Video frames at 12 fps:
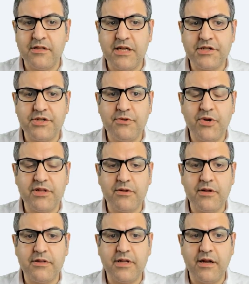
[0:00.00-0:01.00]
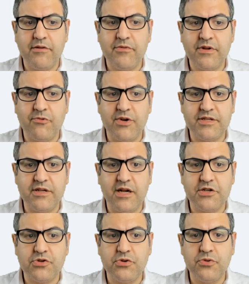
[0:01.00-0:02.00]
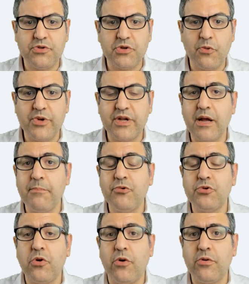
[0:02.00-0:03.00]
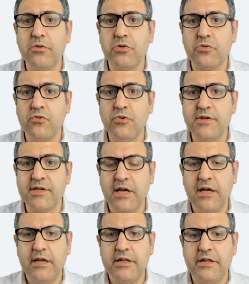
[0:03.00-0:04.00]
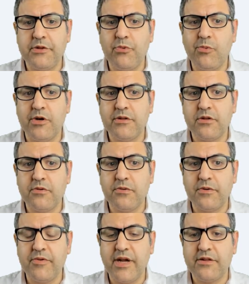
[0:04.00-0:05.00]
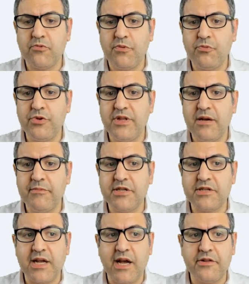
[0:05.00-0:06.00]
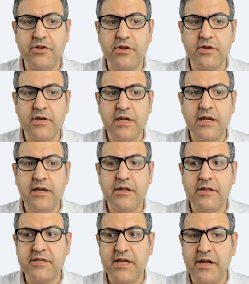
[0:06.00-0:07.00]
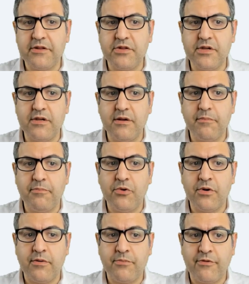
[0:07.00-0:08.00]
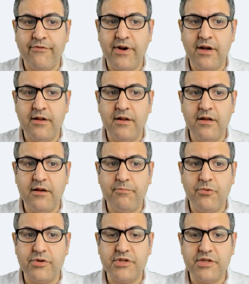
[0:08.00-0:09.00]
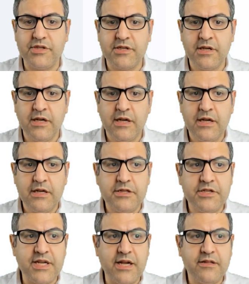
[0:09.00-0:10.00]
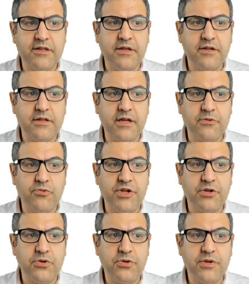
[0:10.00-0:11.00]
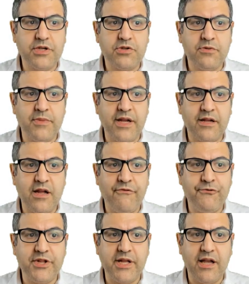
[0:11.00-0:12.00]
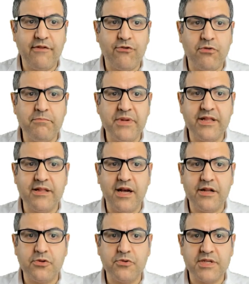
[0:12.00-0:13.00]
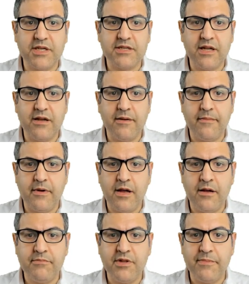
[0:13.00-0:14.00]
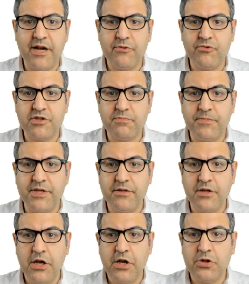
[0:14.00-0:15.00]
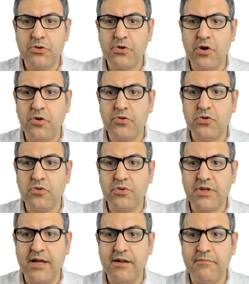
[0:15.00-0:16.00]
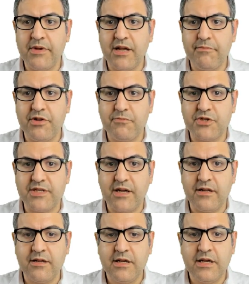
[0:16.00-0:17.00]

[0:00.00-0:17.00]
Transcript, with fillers: Let's see what they're requesting us to do. So we can put all the rules that we want to create, we put them inside here, inside the profile policies. The second thing that we need to do is to make every day from midnight to 6 a.m. the bandwidth speed to go to 10 megabit per second.